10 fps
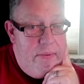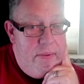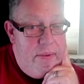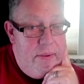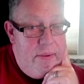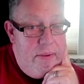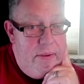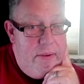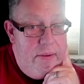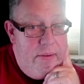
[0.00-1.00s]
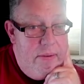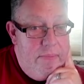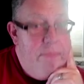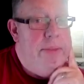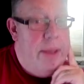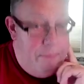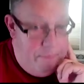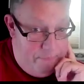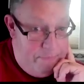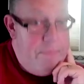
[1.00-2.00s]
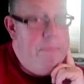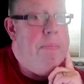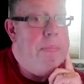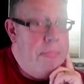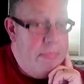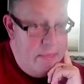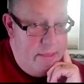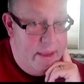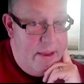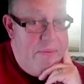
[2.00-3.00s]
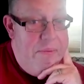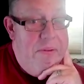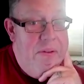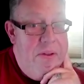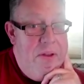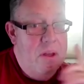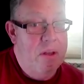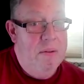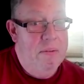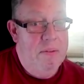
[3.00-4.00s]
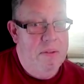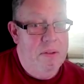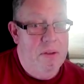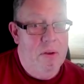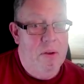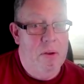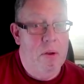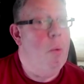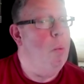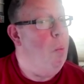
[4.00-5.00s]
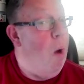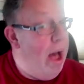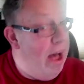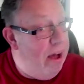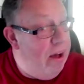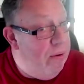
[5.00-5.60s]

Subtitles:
support and love? Never thought that way. Prior to 2023, it was always around